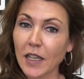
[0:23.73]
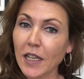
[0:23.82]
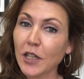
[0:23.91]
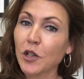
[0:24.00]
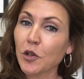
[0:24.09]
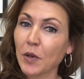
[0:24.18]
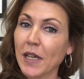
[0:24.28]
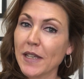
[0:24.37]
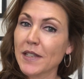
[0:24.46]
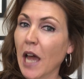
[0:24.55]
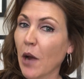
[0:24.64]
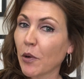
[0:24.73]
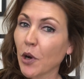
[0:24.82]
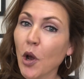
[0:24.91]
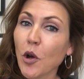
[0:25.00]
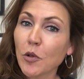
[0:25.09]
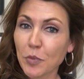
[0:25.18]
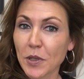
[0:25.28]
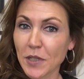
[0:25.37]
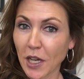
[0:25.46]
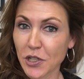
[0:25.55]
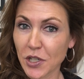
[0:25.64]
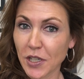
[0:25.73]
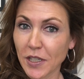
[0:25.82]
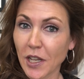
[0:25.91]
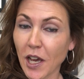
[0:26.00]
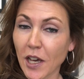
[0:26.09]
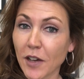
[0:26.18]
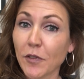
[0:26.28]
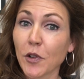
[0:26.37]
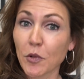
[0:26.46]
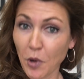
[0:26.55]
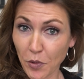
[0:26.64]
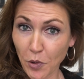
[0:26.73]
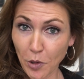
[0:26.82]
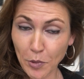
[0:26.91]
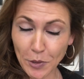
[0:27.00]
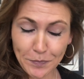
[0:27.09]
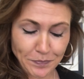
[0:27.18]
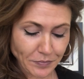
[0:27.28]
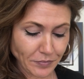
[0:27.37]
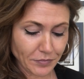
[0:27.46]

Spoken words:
increase our own production of growth hormone.